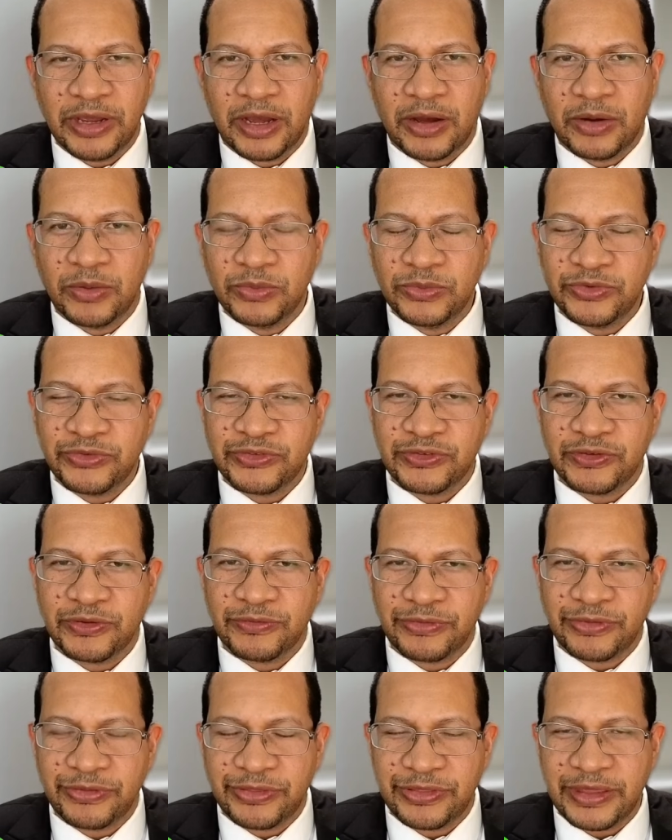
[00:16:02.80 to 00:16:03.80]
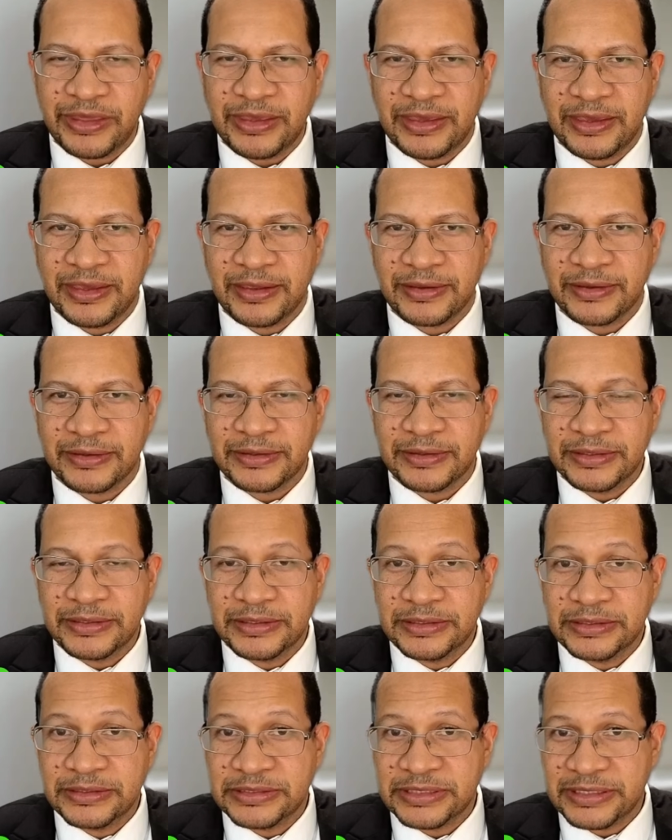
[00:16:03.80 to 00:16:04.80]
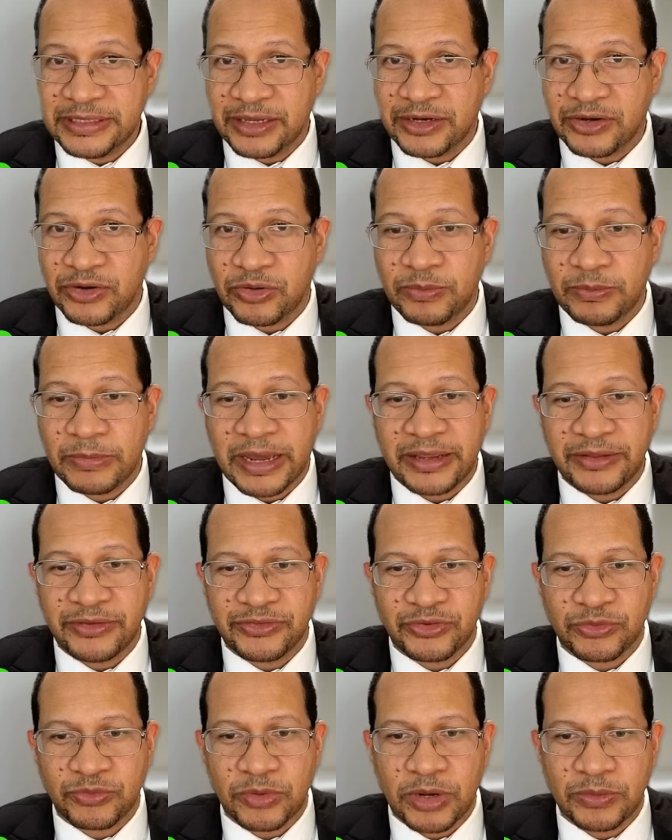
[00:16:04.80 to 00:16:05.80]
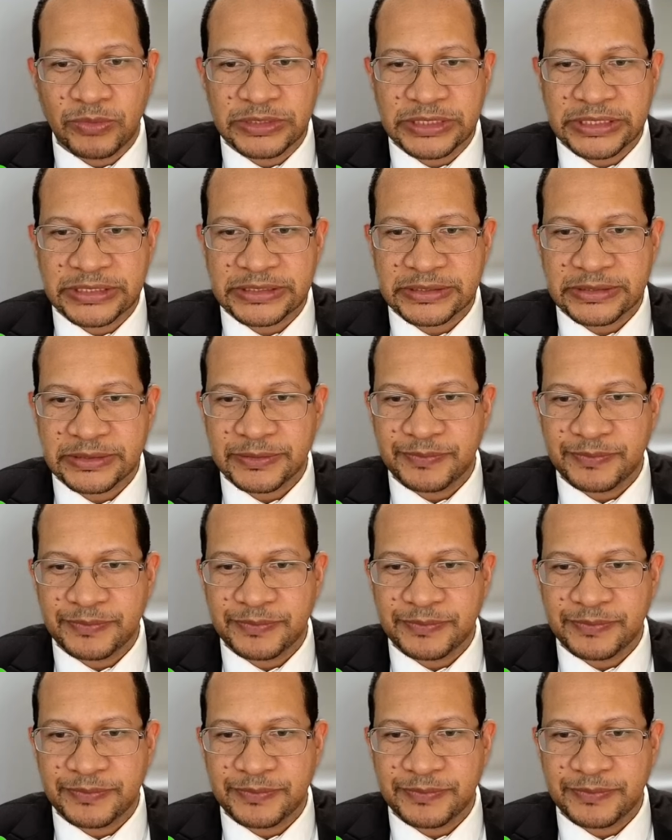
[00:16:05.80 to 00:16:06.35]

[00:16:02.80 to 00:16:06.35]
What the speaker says: ounce of thinking to get our minds around it,